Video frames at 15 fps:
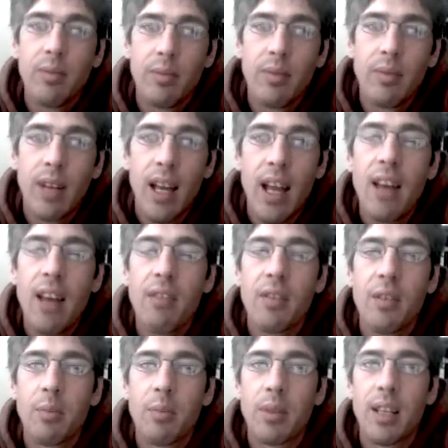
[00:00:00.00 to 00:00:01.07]
I have
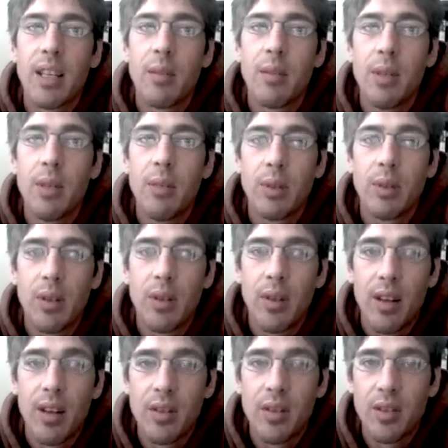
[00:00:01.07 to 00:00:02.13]
complained that people don't
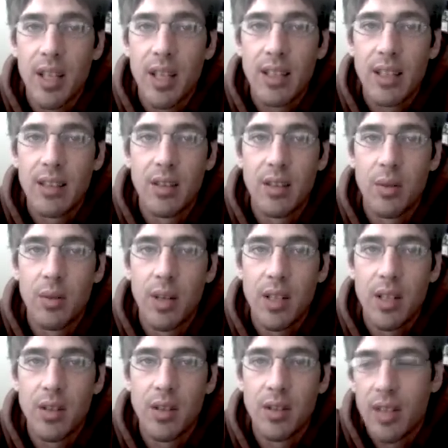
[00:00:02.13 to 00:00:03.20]
understand
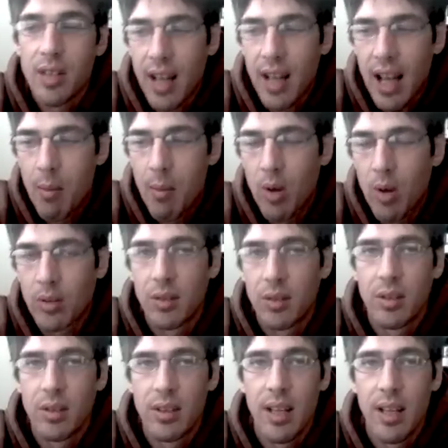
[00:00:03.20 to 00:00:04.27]
situations. That I'm
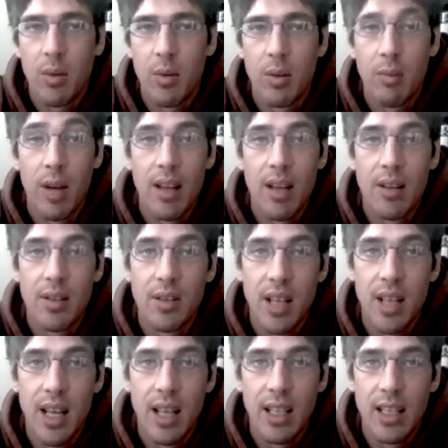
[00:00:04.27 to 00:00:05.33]
also saying what my
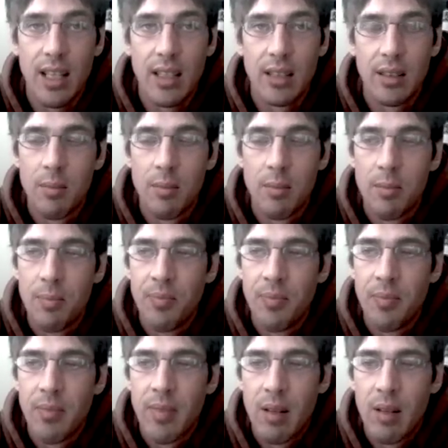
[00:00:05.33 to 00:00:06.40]
understanding is,
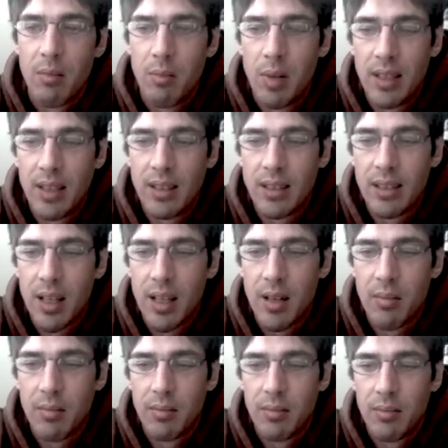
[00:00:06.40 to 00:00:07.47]
but
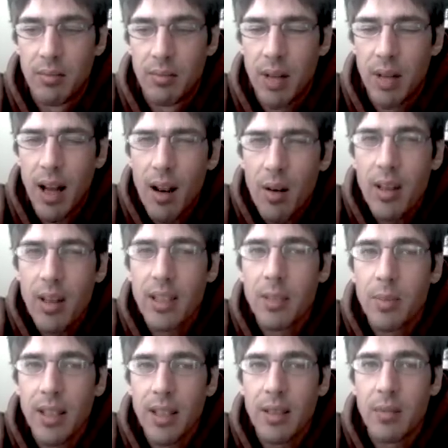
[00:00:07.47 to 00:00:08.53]
um, but I don't
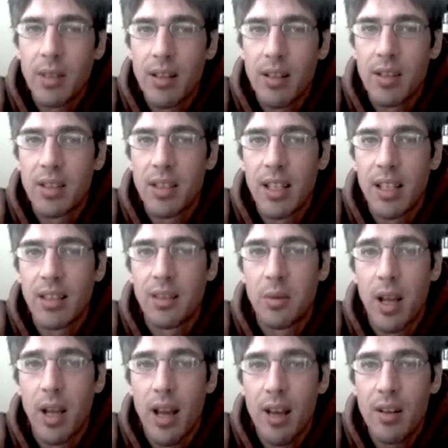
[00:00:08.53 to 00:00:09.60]
expect them to understand it the
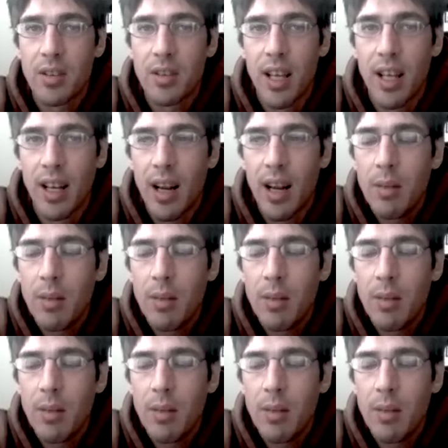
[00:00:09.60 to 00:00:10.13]
way I understand it.